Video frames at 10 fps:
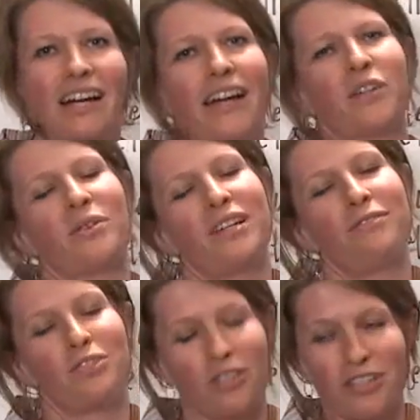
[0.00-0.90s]
I
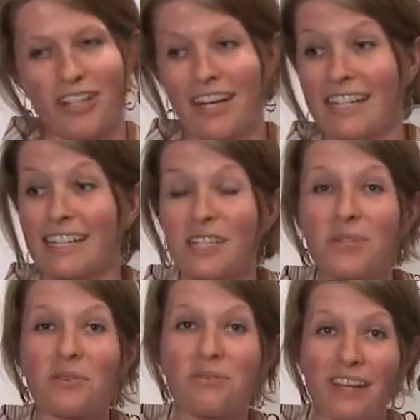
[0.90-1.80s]
crave sugar. And
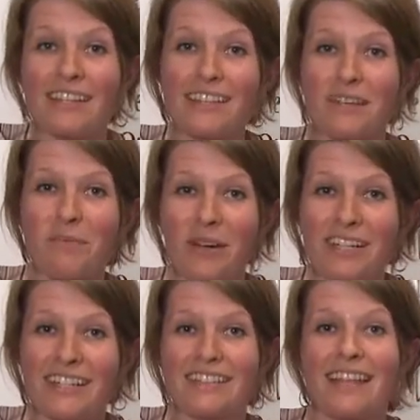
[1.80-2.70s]
the funny thing about
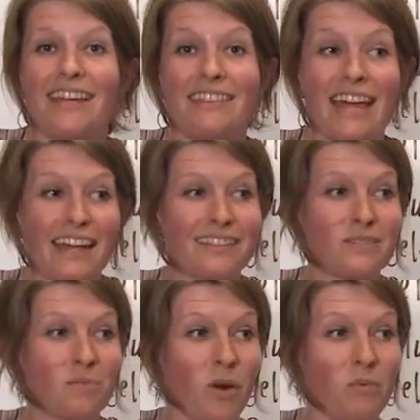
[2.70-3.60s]
it is that
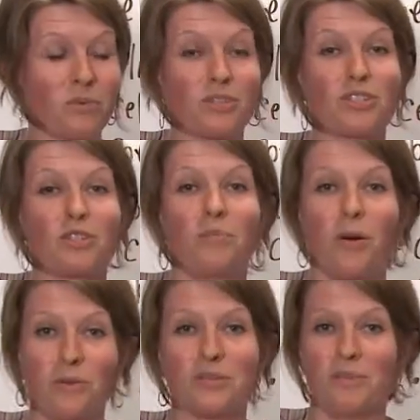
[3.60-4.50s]
that's what we're
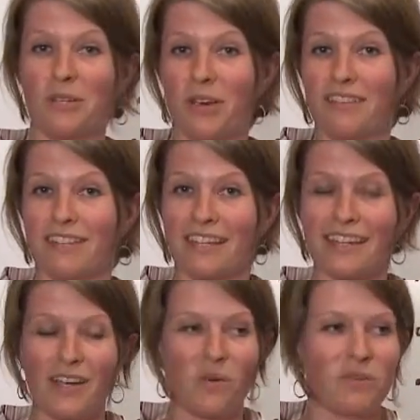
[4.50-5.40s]
supposed to be craving.
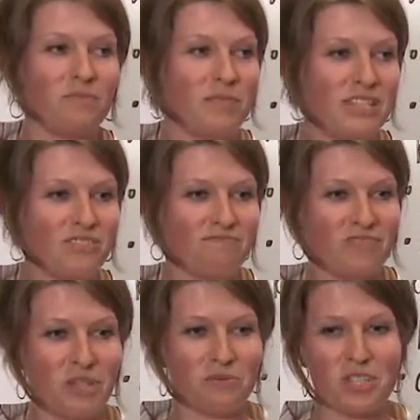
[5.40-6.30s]
We've
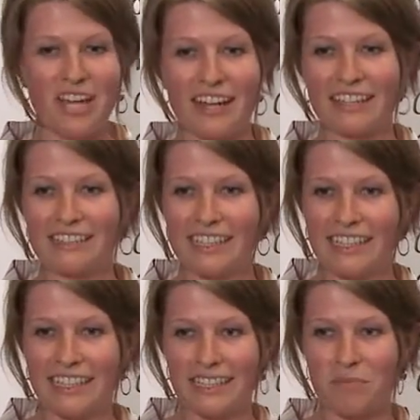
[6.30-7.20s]
been
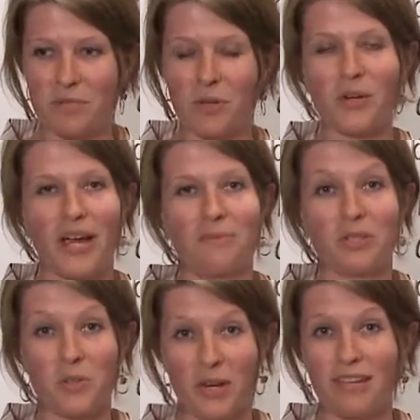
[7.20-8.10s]
genetically programmed
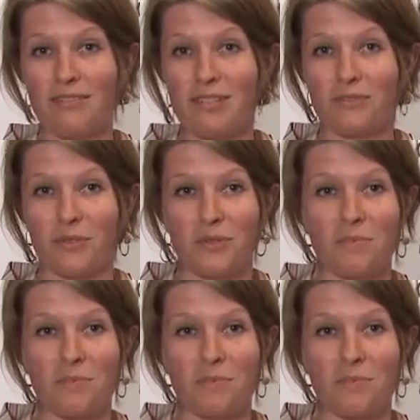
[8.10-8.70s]
to crave these foods